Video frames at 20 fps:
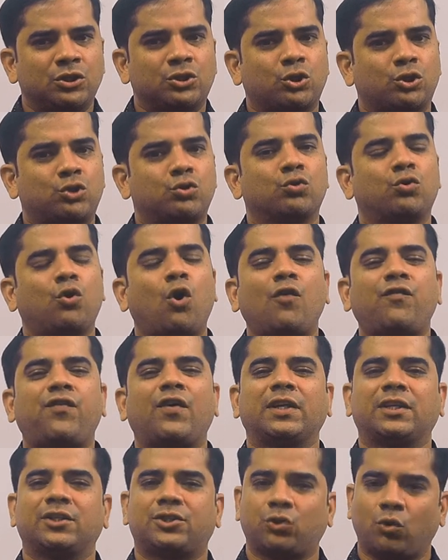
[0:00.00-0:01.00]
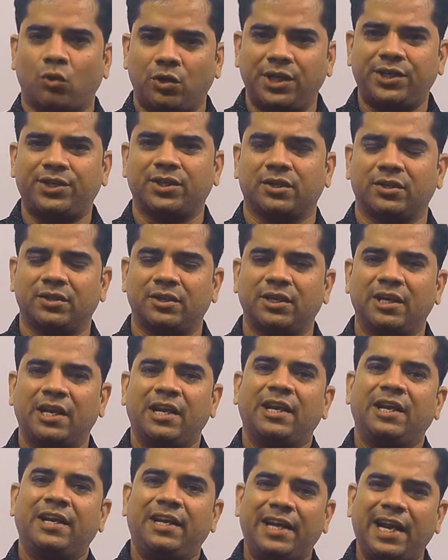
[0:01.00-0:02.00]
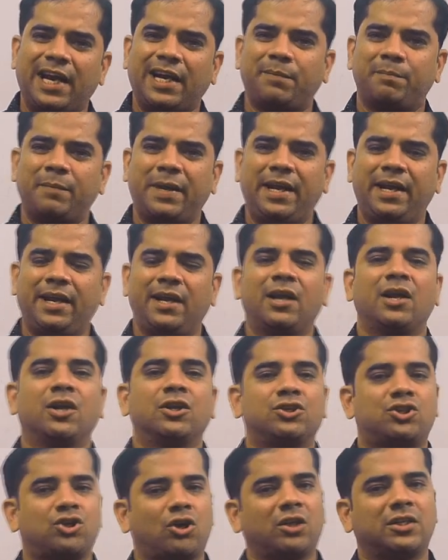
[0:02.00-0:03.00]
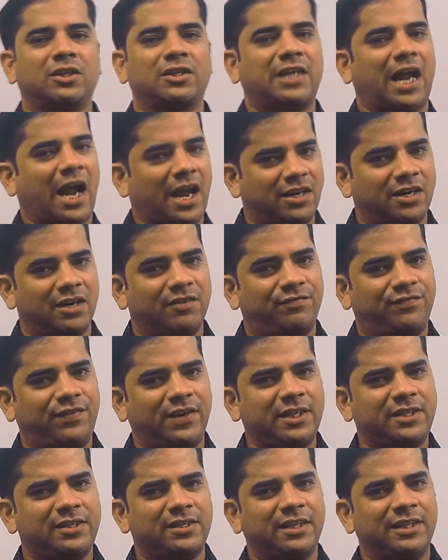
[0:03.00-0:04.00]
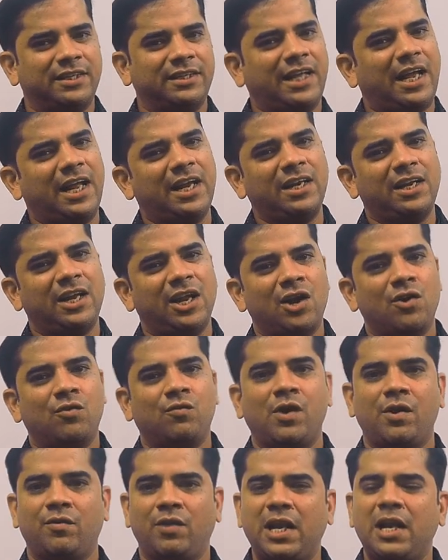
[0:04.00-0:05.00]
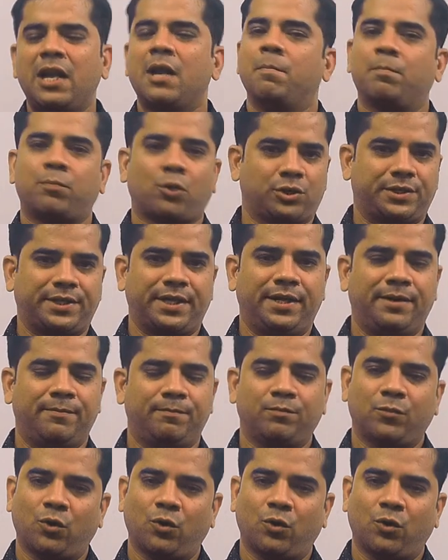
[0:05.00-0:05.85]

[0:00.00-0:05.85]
So, to go for the solution, let me draw the diagram first, then we will proceed.